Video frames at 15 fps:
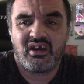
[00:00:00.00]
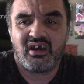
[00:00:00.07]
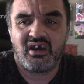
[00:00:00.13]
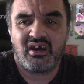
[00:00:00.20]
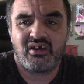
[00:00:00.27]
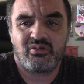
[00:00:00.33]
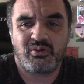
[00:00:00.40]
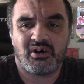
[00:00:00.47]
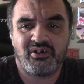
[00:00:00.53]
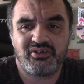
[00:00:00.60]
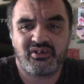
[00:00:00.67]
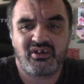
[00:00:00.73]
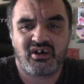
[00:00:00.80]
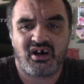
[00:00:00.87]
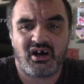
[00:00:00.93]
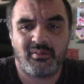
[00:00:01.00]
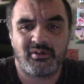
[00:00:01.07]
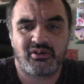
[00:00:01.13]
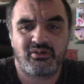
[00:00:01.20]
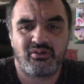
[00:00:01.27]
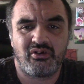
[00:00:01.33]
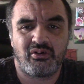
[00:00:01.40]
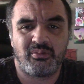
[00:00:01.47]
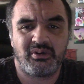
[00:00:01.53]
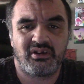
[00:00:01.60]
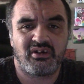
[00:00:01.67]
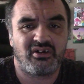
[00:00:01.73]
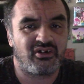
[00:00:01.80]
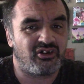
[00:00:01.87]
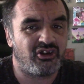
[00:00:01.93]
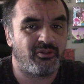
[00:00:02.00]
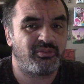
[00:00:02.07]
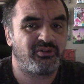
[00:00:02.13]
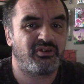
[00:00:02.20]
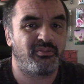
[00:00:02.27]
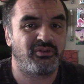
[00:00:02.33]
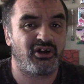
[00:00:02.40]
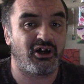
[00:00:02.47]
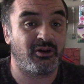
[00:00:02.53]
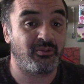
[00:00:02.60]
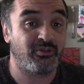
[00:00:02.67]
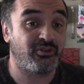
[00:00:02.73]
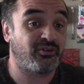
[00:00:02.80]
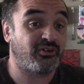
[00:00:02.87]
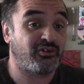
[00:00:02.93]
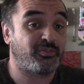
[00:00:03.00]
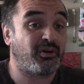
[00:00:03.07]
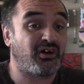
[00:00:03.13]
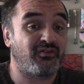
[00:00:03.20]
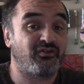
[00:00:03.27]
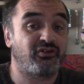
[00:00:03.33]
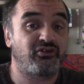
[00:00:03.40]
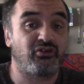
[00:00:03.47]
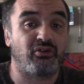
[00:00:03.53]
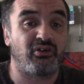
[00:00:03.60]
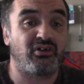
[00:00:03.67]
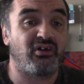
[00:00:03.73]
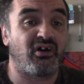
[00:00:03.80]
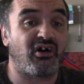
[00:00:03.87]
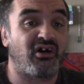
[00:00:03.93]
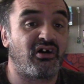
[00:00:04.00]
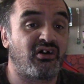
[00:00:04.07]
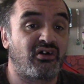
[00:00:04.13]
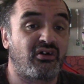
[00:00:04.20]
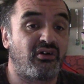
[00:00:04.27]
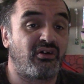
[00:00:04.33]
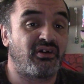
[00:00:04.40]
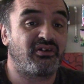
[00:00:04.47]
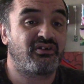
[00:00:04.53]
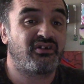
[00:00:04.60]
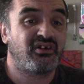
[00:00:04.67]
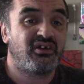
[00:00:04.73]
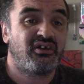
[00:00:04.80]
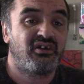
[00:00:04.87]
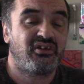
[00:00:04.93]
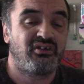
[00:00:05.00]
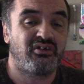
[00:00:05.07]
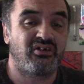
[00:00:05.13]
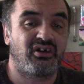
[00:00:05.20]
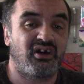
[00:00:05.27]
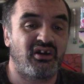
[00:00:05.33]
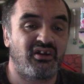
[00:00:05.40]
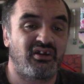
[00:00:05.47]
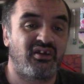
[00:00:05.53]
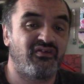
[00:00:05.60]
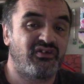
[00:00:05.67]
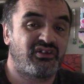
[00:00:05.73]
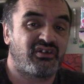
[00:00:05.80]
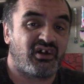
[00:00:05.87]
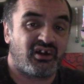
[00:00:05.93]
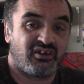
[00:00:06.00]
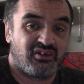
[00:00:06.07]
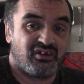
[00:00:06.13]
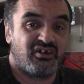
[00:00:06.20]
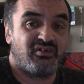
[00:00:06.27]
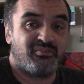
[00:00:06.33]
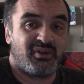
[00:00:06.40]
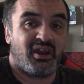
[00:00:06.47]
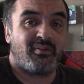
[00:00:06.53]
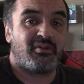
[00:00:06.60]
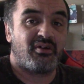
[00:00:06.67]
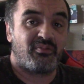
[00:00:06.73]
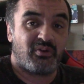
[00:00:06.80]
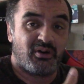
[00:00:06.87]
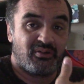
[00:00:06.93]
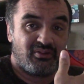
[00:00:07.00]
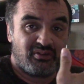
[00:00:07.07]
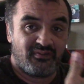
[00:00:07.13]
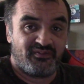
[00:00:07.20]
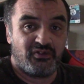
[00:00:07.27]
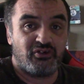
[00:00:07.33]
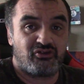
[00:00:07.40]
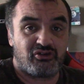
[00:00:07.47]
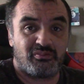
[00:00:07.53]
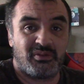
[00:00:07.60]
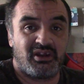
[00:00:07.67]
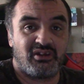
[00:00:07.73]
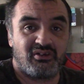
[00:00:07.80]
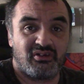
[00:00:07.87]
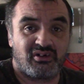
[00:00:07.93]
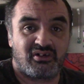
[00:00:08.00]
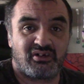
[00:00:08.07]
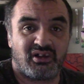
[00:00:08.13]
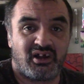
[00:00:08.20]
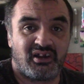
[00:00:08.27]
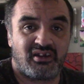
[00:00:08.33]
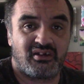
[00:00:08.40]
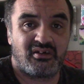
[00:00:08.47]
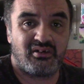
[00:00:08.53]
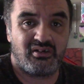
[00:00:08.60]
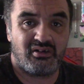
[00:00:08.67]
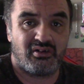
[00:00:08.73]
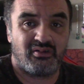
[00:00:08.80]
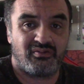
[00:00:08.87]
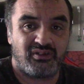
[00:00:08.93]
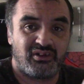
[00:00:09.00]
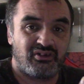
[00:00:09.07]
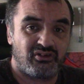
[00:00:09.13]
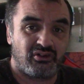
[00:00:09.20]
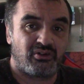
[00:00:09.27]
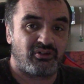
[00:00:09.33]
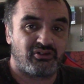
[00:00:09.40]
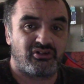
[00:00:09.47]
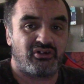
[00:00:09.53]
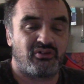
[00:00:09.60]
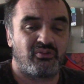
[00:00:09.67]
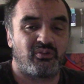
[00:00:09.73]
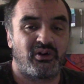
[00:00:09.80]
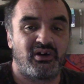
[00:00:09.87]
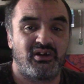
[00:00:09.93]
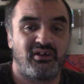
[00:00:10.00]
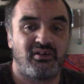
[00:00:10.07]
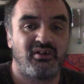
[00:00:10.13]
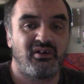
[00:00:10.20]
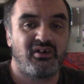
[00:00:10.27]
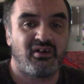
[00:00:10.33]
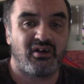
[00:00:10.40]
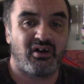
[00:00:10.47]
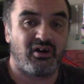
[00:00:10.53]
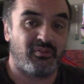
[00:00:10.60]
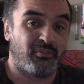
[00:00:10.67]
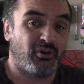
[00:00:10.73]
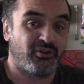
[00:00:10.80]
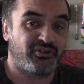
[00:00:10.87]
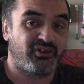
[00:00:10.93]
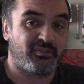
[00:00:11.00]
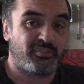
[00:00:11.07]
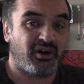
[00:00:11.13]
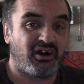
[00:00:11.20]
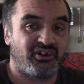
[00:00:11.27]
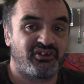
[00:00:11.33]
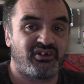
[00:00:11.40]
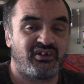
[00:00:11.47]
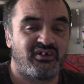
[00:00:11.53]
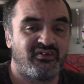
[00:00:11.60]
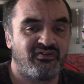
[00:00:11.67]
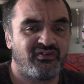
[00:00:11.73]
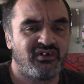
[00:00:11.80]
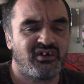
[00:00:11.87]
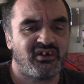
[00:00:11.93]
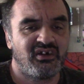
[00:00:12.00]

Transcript: as well as in comics you know we get a glimpse sometimes whether it's part of a story arc or it's to kind of give us an idea maybe of what the future may look like you know if things go a certain way uh, mostly positive